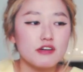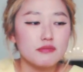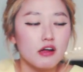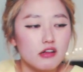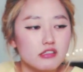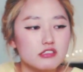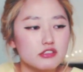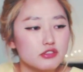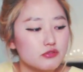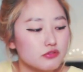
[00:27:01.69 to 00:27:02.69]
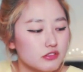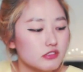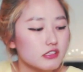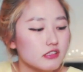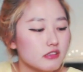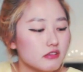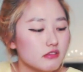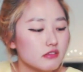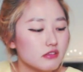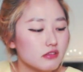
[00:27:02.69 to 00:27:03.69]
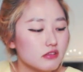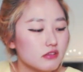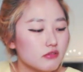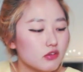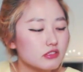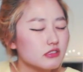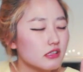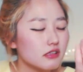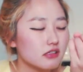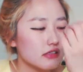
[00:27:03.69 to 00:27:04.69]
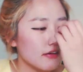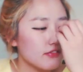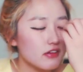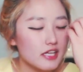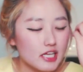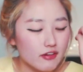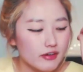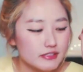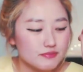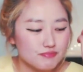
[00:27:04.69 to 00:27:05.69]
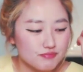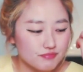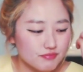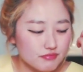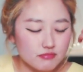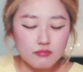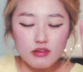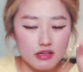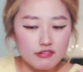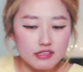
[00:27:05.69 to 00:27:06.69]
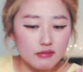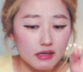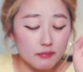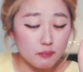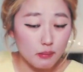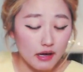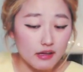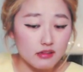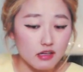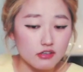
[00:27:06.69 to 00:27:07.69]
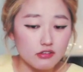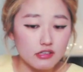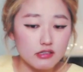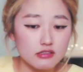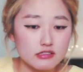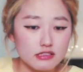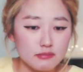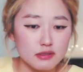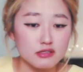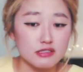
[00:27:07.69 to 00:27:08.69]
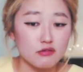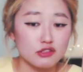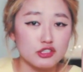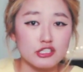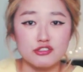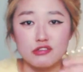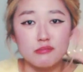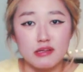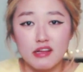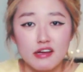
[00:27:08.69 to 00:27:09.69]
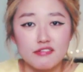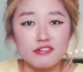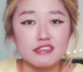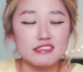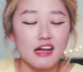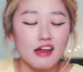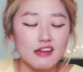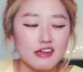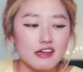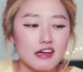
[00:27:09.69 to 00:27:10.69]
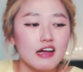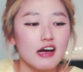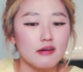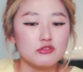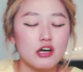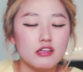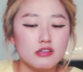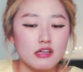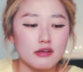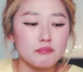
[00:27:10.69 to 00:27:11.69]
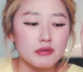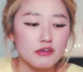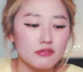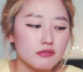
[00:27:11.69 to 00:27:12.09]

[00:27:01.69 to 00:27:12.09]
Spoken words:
the $5 to really, wasn't that, because I felt like every time I buy lottery, it's not because I want to change around my life. It's not like I'm trying to like